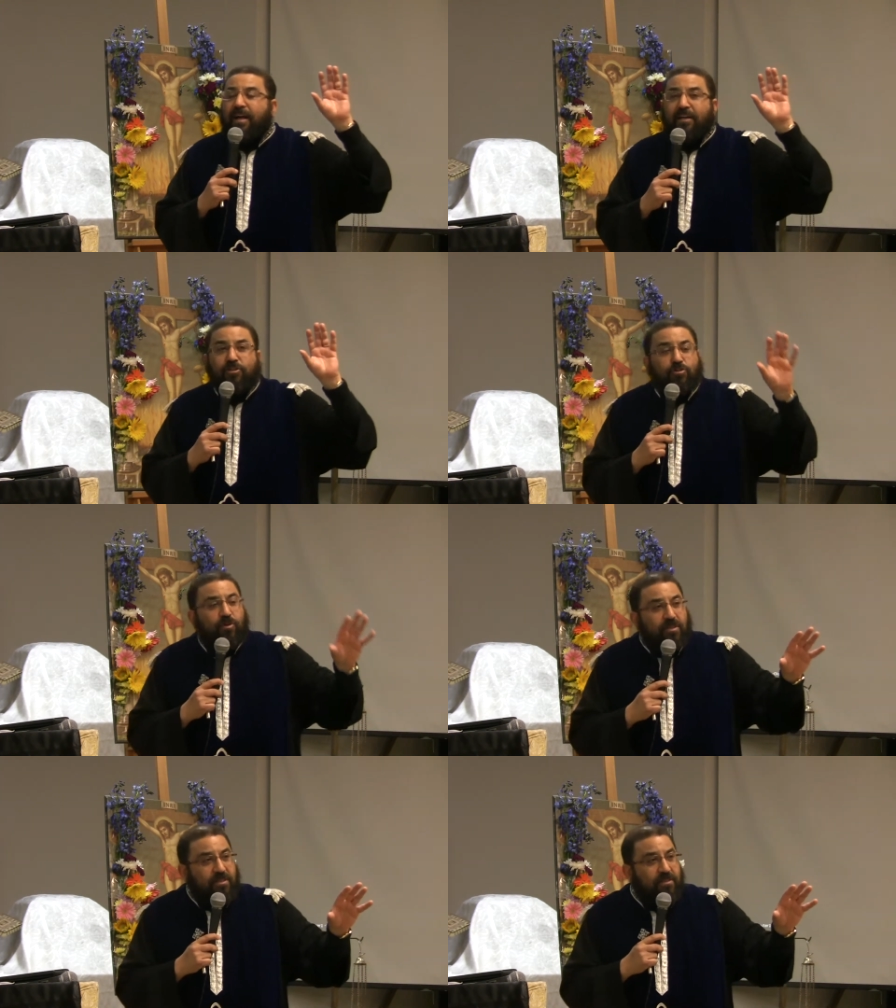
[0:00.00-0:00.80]
a
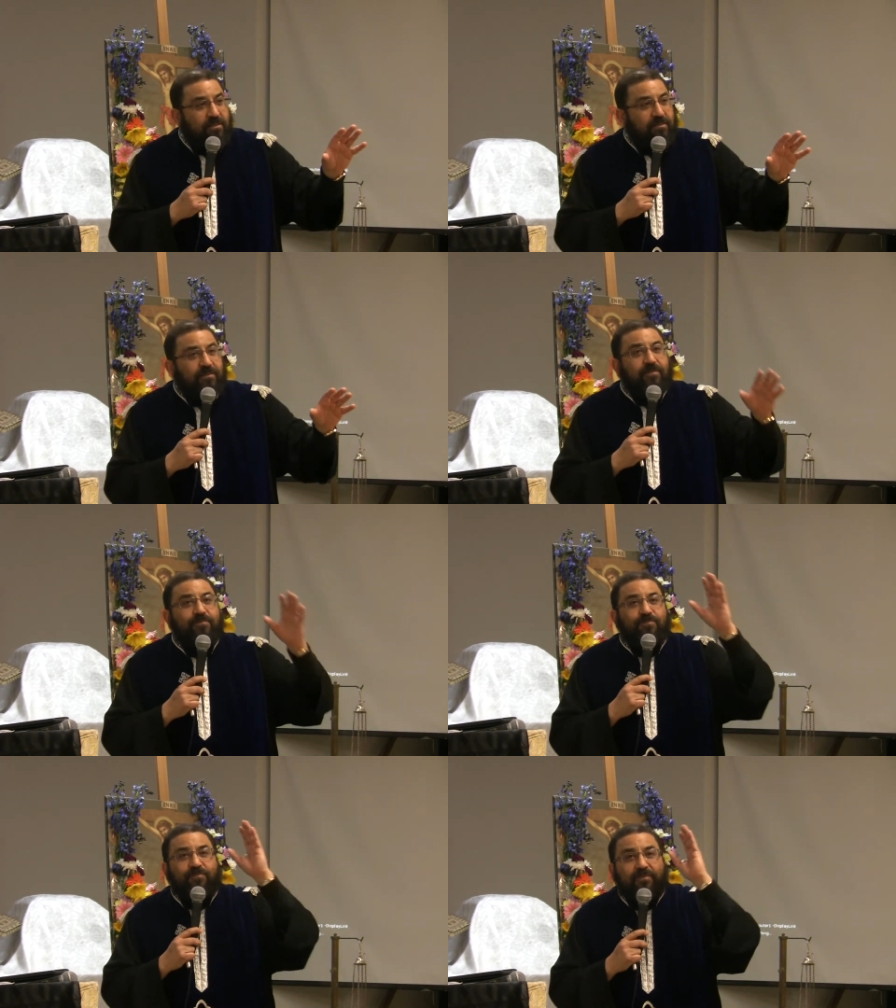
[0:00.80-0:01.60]
choice
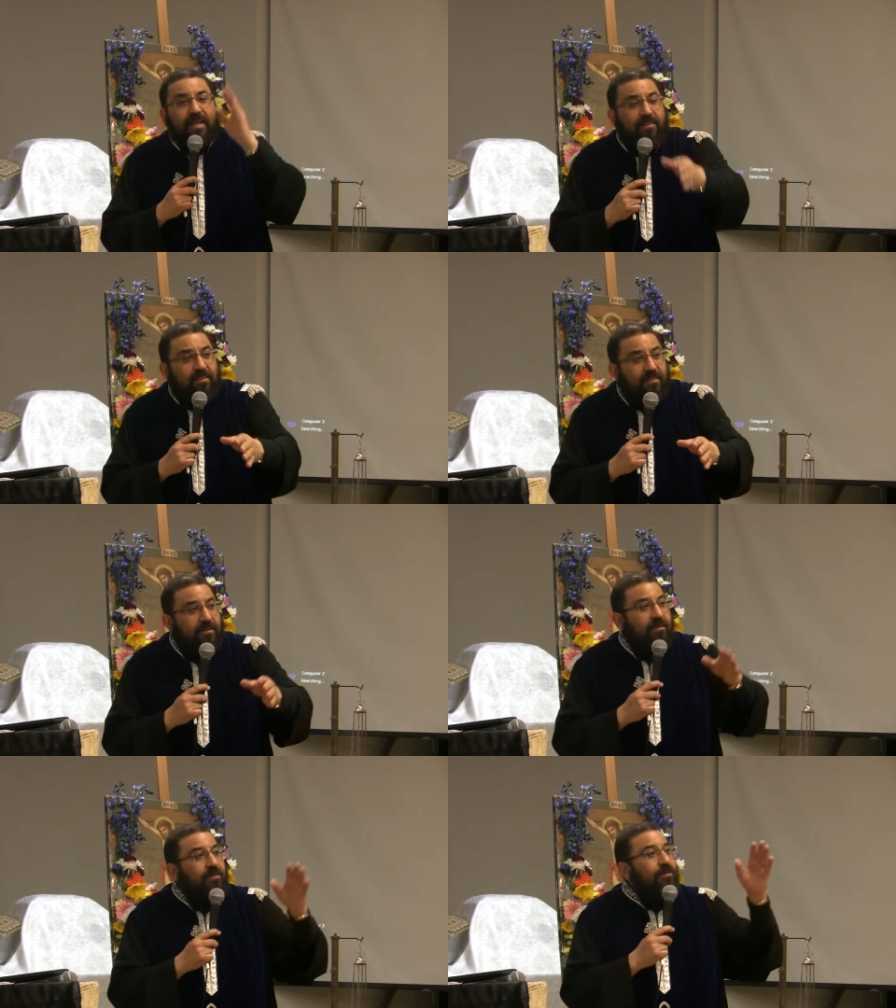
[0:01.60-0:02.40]
death
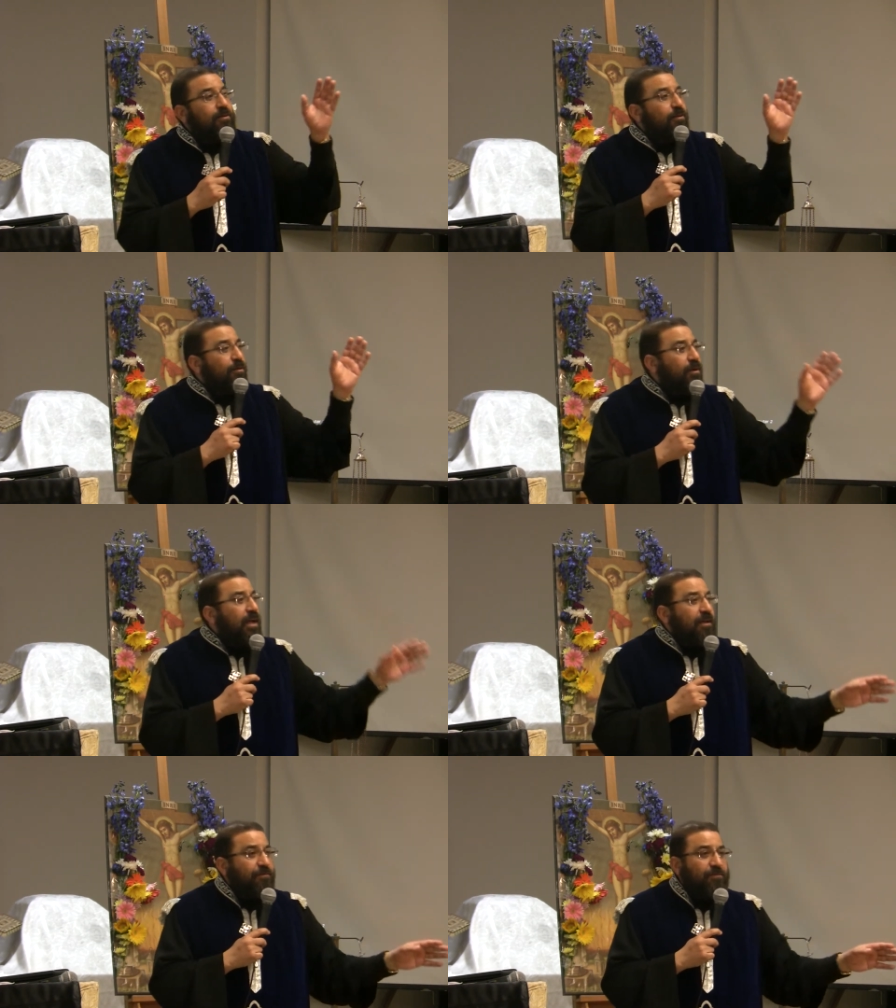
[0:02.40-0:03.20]
or
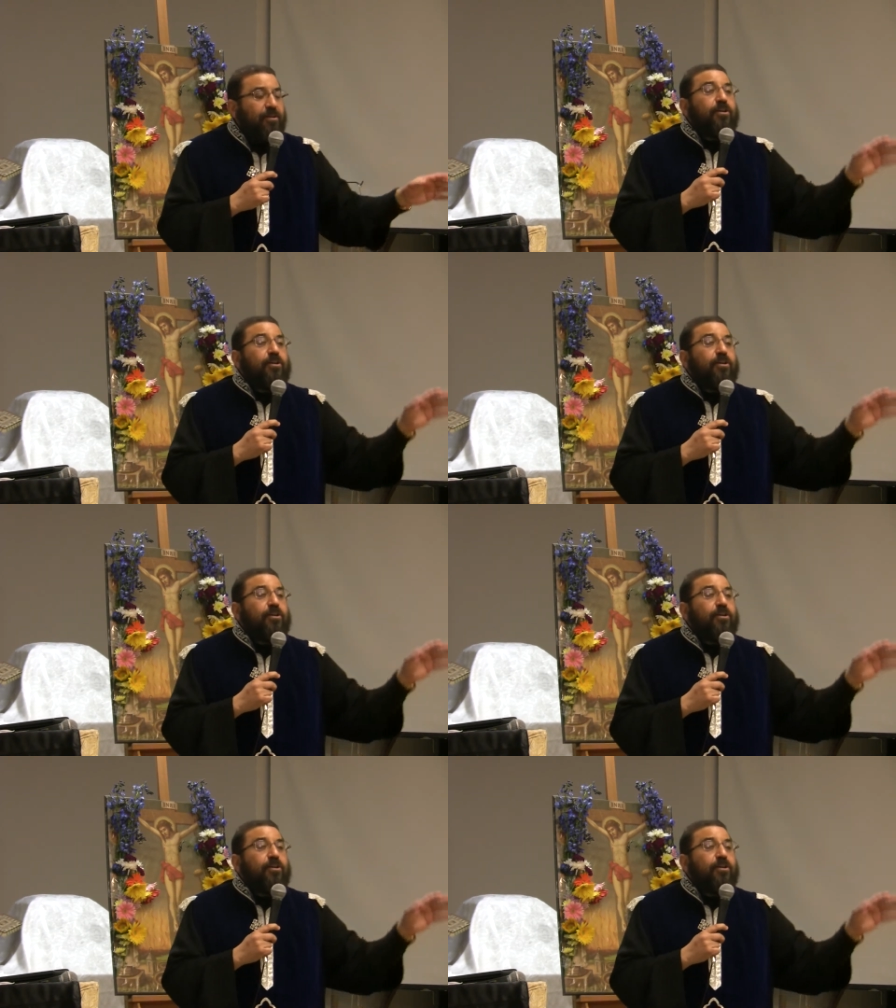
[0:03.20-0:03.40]
life.